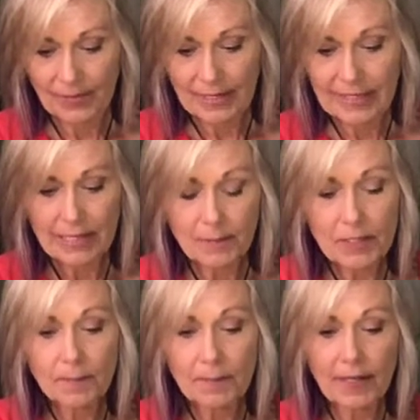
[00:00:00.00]
Seems
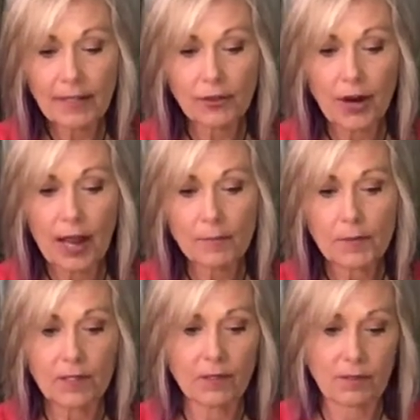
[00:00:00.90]
to be like they're
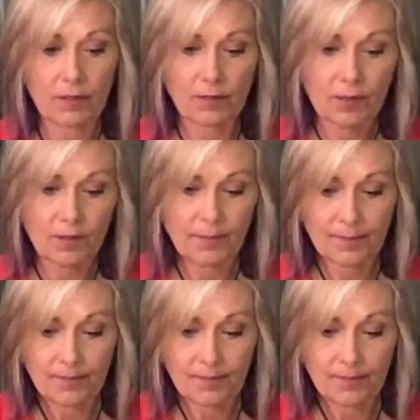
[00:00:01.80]
obstacles.